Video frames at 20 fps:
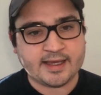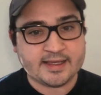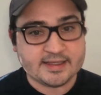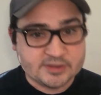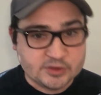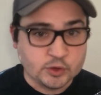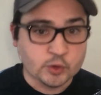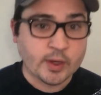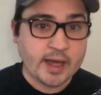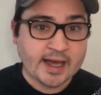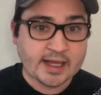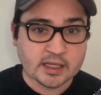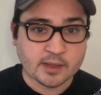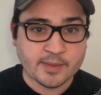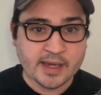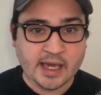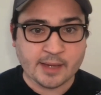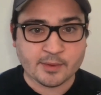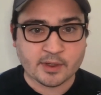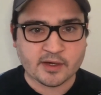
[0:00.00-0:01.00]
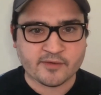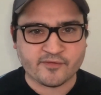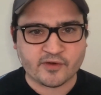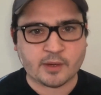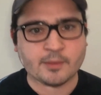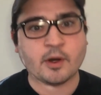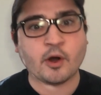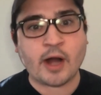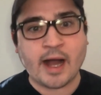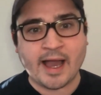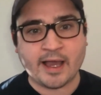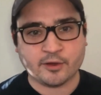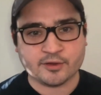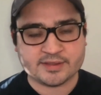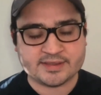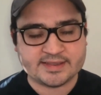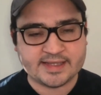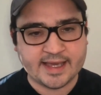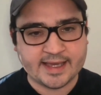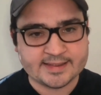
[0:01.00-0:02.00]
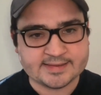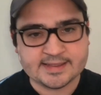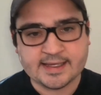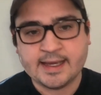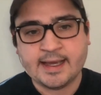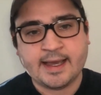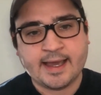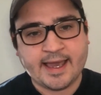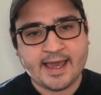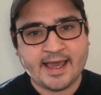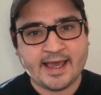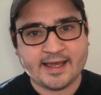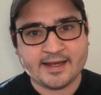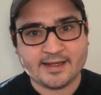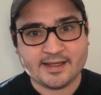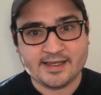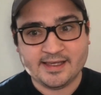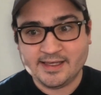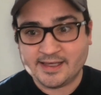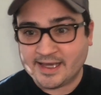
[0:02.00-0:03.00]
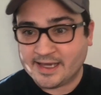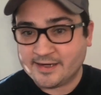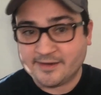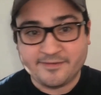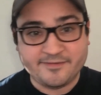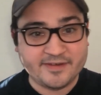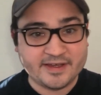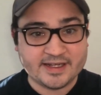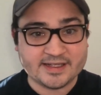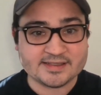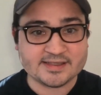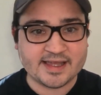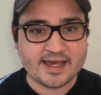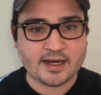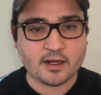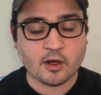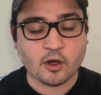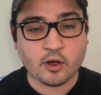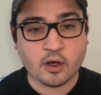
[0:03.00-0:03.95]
to Alabama from Ohio State, and he kind of fit into that